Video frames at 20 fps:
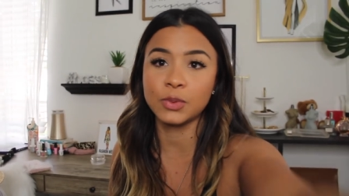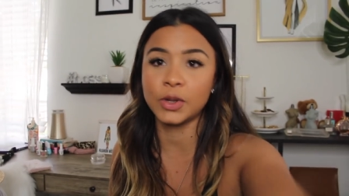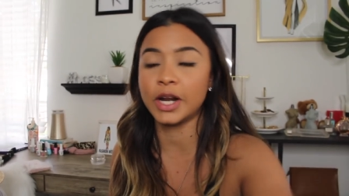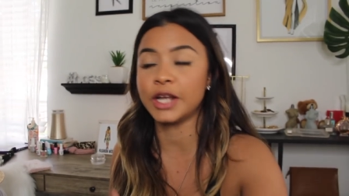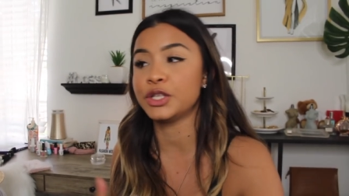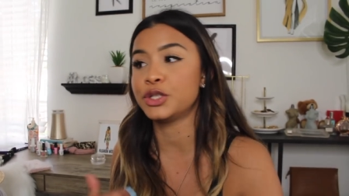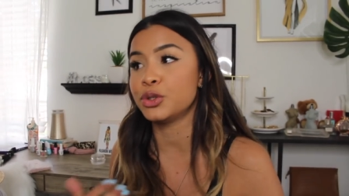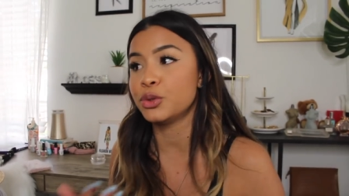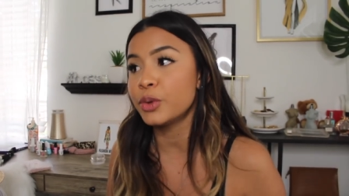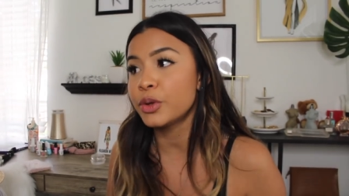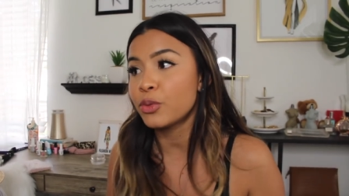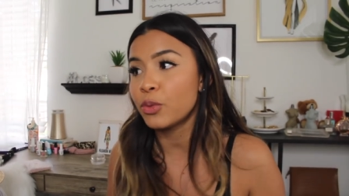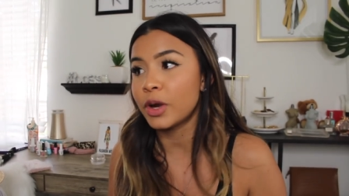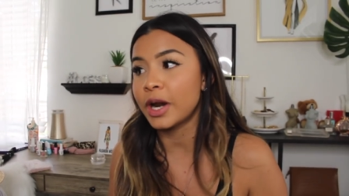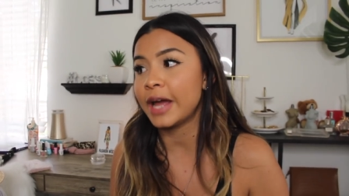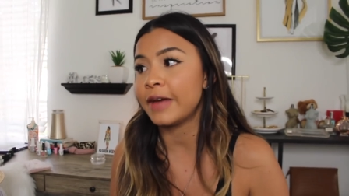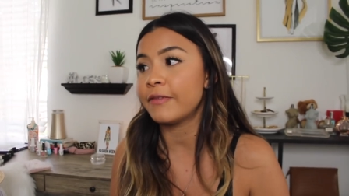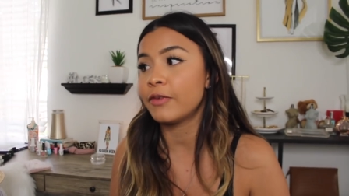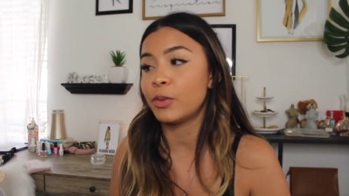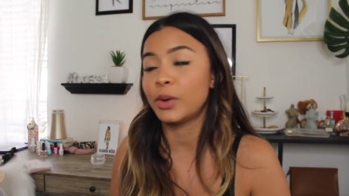what I do with
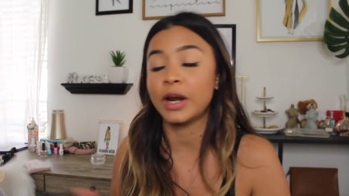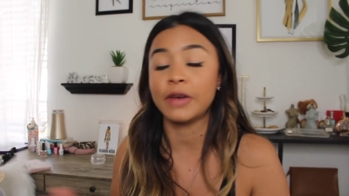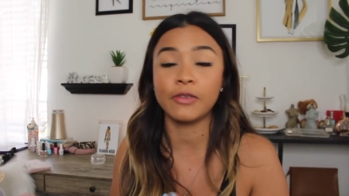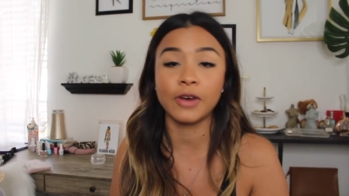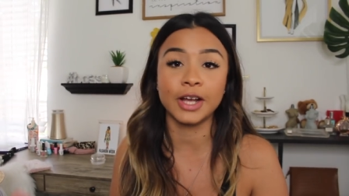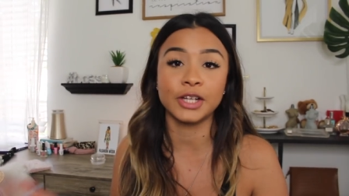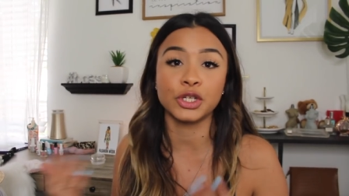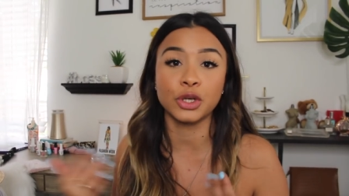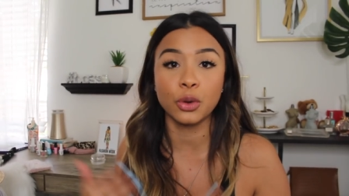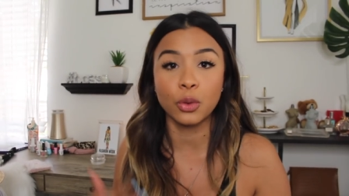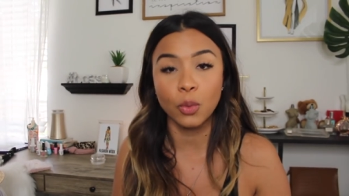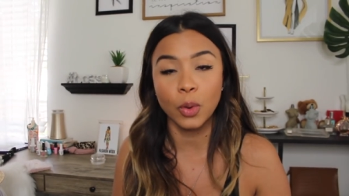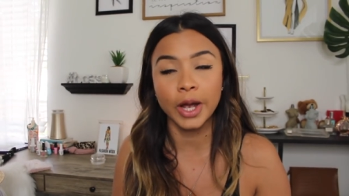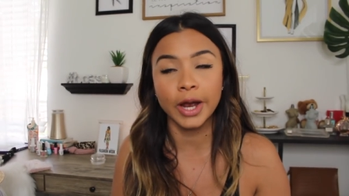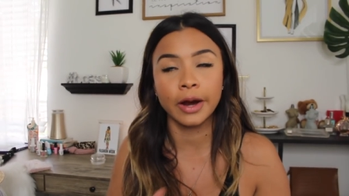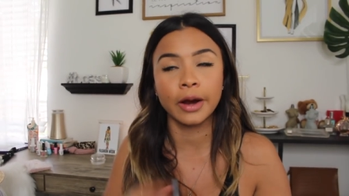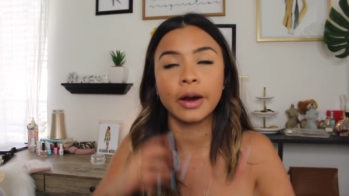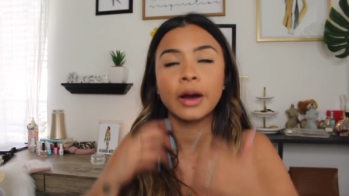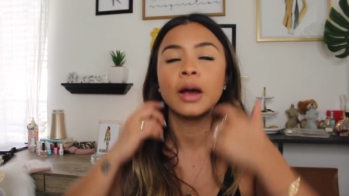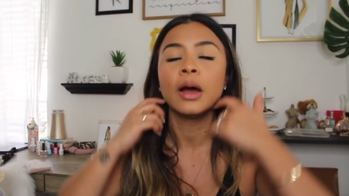whatever I don't
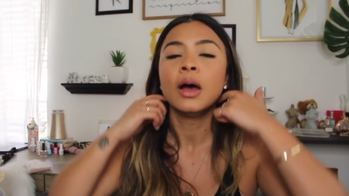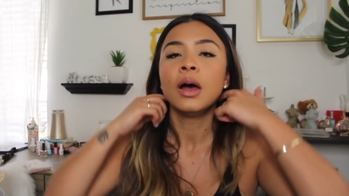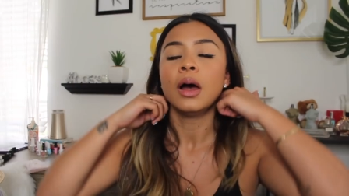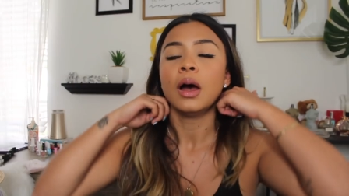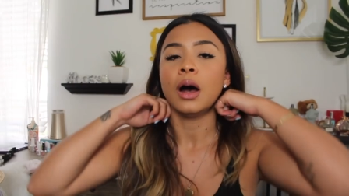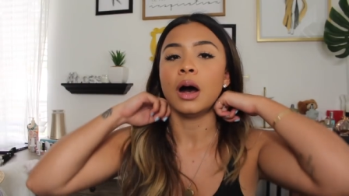wear,